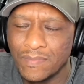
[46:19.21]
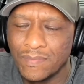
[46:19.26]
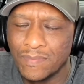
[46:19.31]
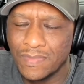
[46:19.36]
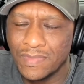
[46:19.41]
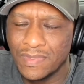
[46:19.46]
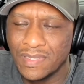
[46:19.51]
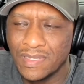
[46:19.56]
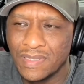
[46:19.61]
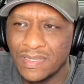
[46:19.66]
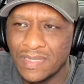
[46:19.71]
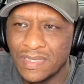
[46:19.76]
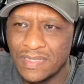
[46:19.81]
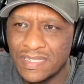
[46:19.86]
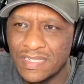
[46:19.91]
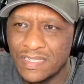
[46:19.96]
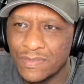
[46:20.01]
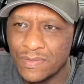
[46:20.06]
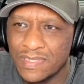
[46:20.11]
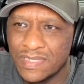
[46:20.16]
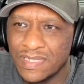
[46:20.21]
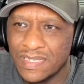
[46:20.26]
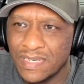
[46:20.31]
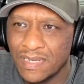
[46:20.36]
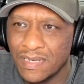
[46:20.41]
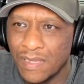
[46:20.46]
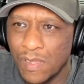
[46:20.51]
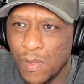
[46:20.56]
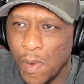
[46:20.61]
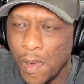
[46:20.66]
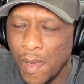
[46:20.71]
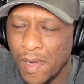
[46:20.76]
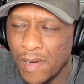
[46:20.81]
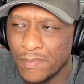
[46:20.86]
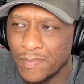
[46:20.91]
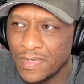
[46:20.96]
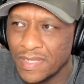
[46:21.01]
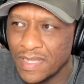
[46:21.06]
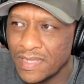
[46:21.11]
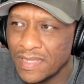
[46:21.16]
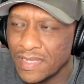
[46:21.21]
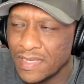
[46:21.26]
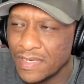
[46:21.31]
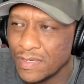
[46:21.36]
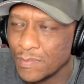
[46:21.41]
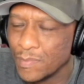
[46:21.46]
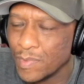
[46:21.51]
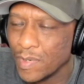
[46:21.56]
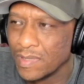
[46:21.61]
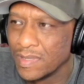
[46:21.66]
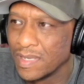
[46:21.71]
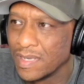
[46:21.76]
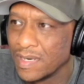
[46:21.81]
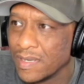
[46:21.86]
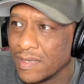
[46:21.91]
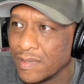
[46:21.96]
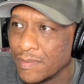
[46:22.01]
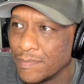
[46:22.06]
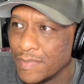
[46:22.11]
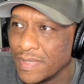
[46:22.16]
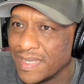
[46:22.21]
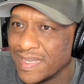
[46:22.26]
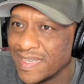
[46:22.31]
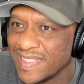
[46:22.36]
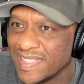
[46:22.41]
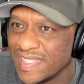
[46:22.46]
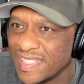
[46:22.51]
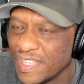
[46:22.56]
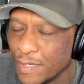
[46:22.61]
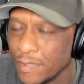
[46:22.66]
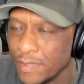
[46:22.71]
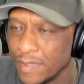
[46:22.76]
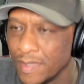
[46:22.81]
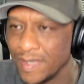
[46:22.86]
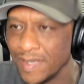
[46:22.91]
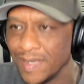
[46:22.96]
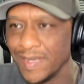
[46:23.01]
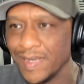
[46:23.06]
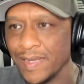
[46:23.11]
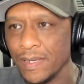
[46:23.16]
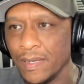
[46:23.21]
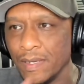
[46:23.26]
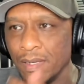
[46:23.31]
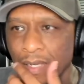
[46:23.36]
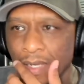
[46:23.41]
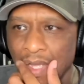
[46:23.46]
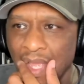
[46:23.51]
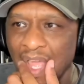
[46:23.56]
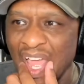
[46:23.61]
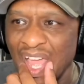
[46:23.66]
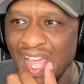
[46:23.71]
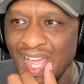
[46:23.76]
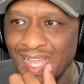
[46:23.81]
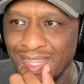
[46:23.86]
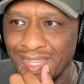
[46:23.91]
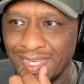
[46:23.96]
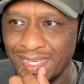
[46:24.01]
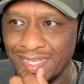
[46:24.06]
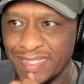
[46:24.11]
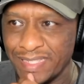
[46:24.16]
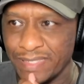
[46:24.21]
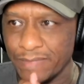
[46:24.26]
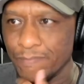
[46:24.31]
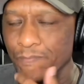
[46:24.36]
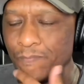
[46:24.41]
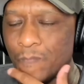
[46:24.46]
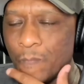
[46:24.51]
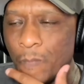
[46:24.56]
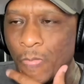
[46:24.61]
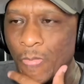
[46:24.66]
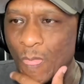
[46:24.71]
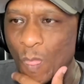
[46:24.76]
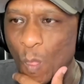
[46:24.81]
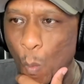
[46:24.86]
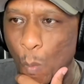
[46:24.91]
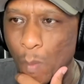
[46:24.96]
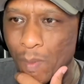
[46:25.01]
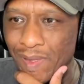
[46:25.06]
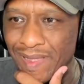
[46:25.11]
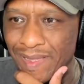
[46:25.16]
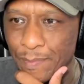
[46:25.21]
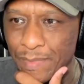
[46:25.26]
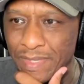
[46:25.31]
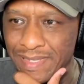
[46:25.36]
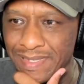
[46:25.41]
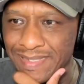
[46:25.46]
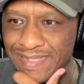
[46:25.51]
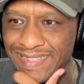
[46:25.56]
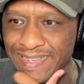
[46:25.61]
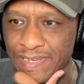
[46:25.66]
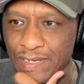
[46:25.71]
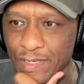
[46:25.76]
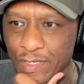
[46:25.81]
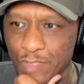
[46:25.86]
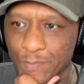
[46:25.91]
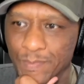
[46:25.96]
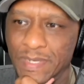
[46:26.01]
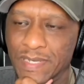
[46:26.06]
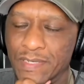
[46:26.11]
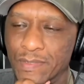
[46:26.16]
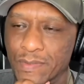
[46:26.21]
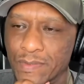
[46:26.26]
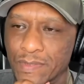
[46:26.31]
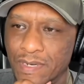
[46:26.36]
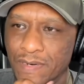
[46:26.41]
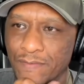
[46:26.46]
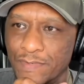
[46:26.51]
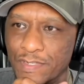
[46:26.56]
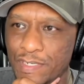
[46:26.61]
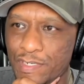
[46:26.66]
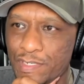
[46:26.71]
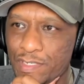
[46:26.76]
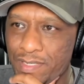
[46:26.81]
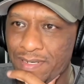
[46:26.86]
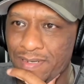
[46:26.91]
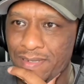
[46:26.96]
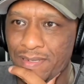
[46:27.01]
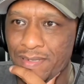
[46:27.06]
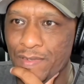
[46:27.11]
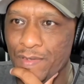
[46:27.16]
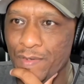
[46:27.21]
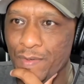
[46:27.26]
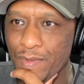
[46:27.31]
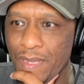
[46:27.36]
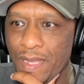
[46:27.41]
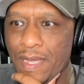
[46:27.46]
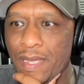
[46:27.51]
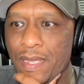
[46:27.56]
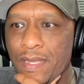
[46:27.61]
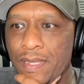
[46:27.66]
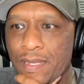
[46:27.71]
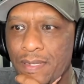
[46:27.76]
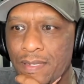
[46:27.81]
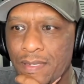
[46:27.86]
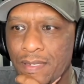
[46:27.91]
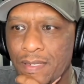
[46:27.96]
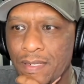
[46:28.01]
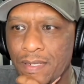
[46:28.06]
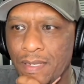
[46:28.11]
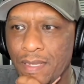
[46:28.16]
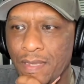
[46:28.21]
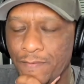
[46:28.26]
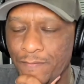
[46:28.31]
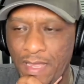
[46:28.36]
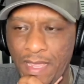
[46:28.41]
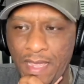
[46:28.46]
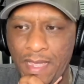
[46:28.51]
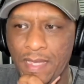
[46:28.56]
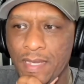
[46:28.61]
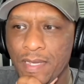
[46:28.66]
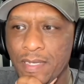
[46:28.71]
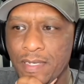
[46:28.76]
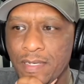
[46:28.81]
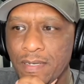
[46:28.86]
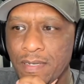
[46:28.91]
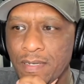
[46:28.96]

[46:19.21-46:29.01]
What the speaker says: That's interesting. And I'm glad that you brought that up, because I think this kind of goes back to a conversation that you and I have had